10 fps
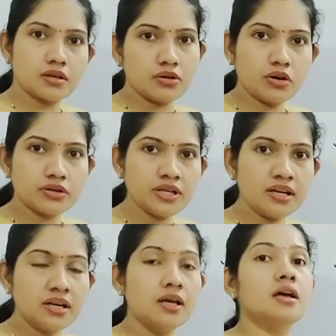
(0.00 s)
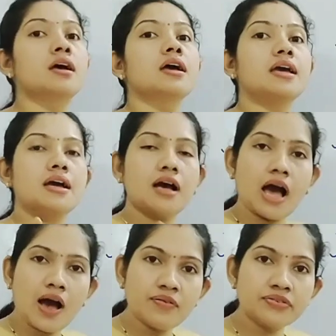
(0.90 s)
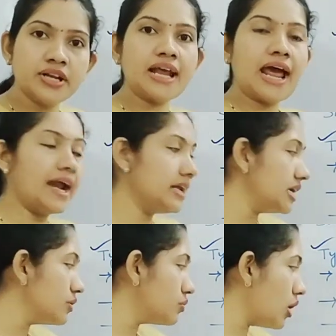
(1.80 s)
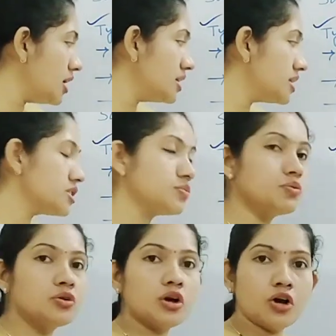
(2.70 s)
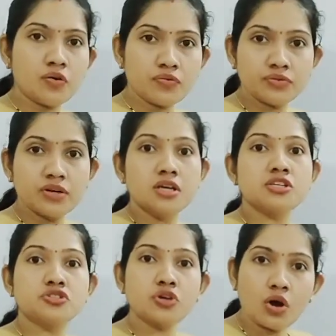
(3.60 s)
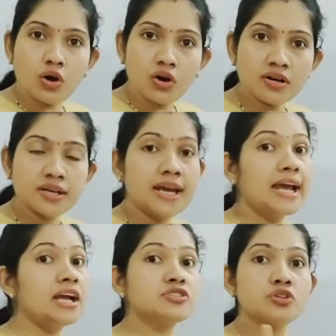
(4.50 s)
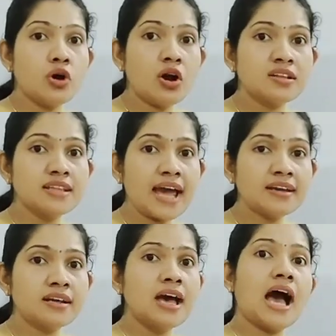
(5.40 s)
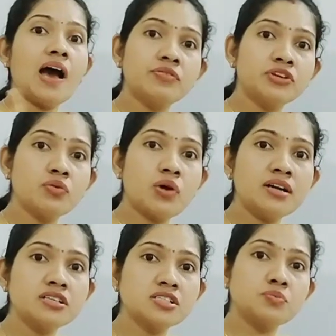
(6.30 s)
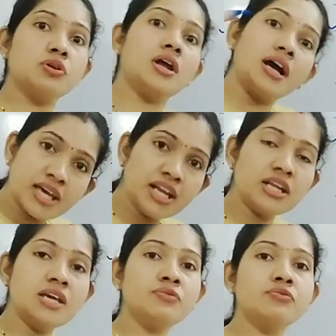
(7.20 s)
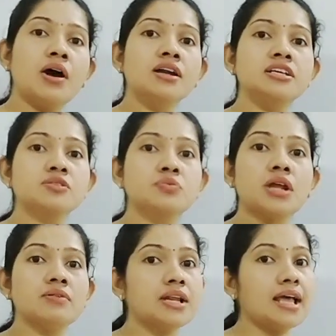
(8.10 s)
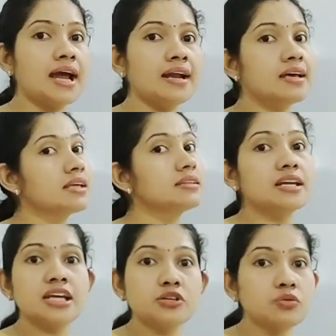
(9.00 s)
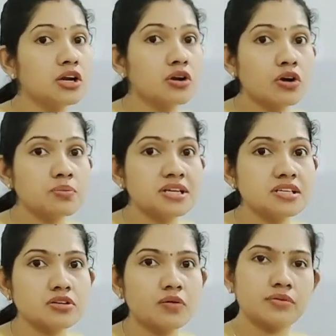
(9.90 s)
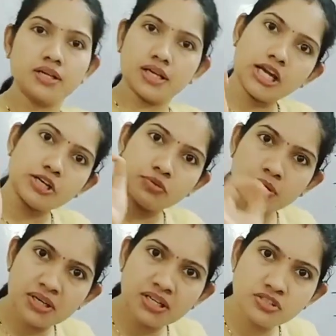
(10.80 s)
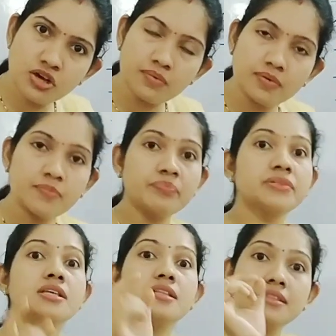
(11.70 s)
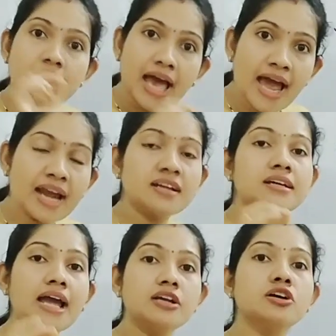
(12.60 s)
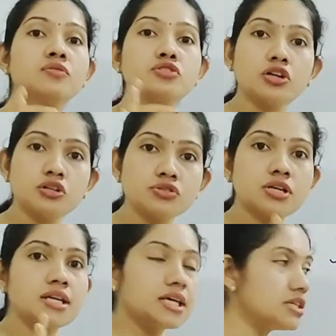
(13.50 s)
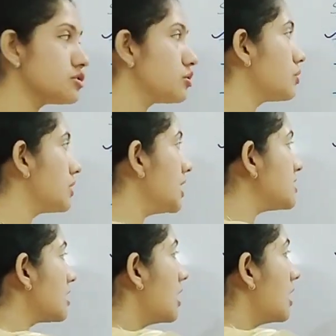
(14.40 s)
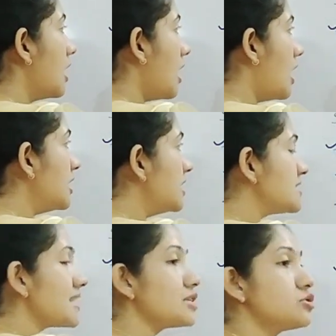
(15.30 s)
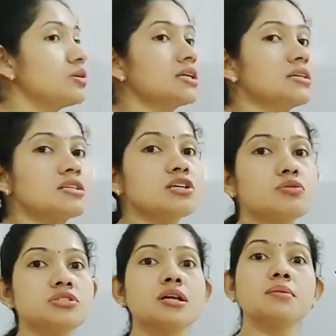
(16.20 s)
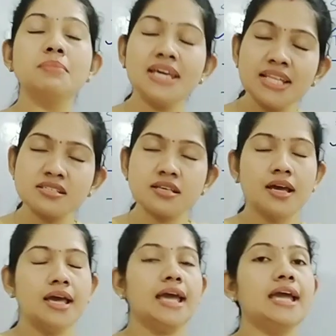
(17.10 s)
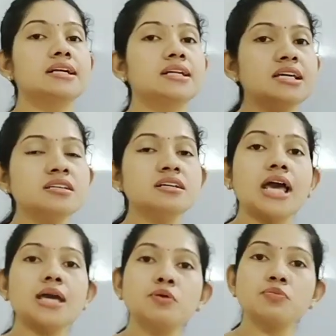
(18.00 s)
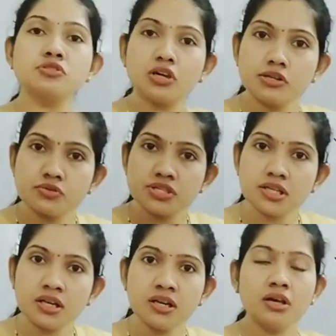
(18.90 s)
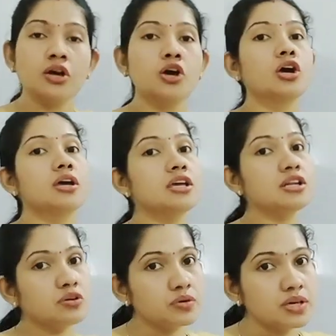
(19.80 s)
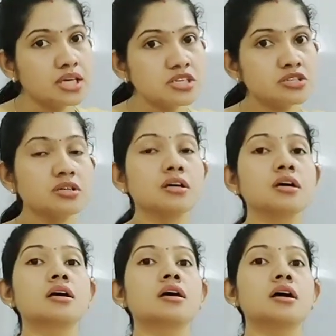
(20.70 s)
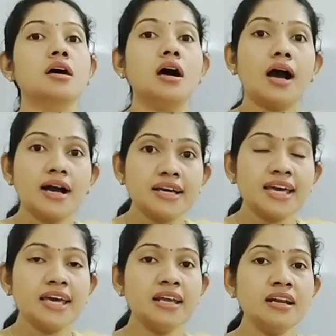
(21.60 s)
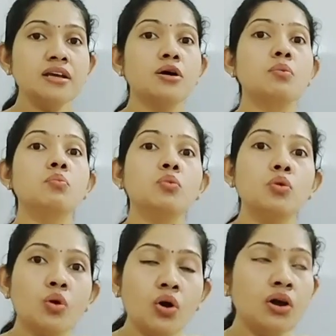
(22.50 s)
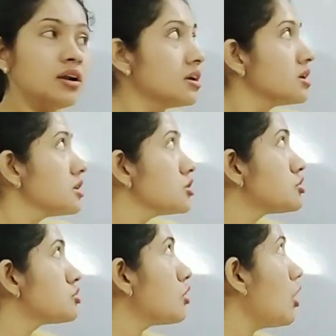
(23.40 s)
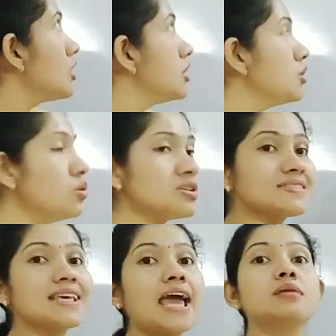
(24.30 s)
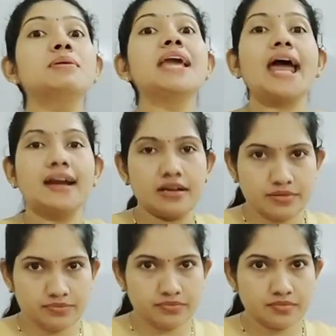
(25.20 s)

Got it? After adding 1 teaspoon of salt, it's not that after 1 teaspoon again if 1 teaspoon I will add, then it will not be dissolved. It will be dissolved. That kind of solution is known as unsaturated solution. Means it is a type of solution in which again more solutes can be added.